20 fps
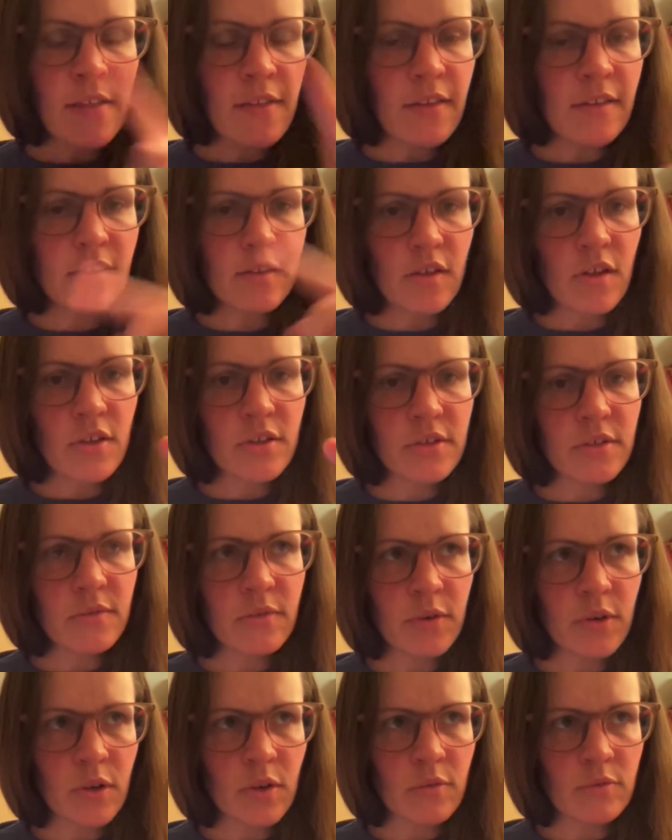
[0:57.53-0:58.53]
this launched
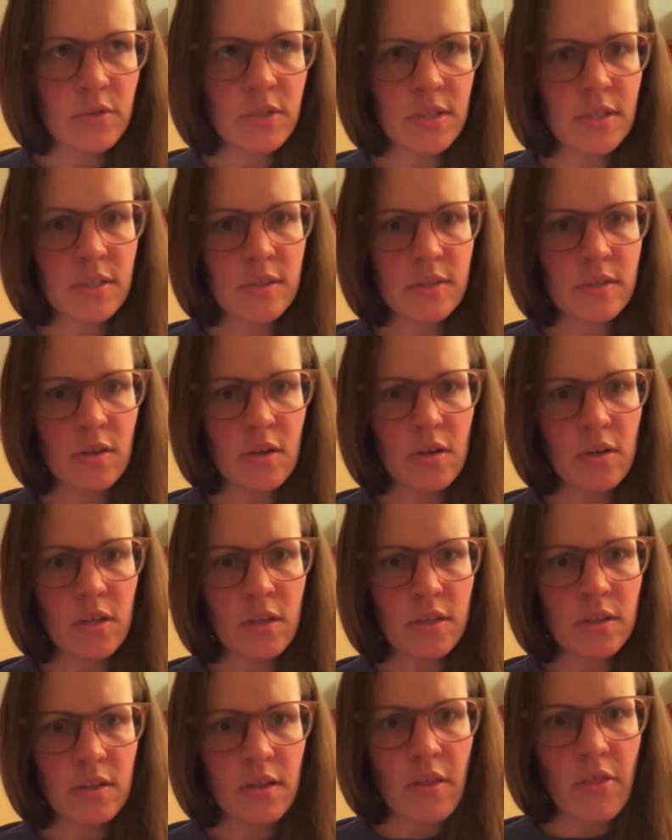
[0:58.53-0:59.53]
for coaches
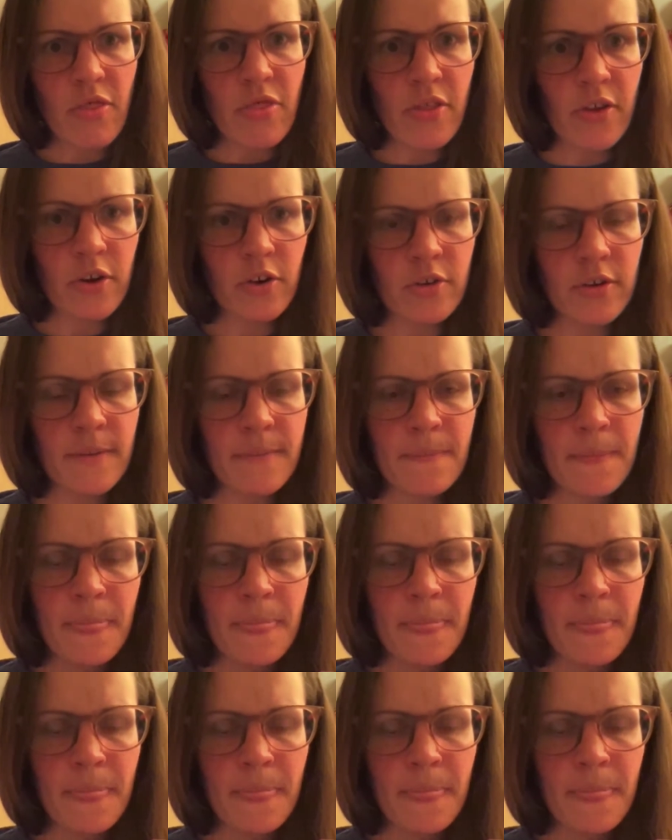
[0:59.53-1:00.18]
on the 3rd.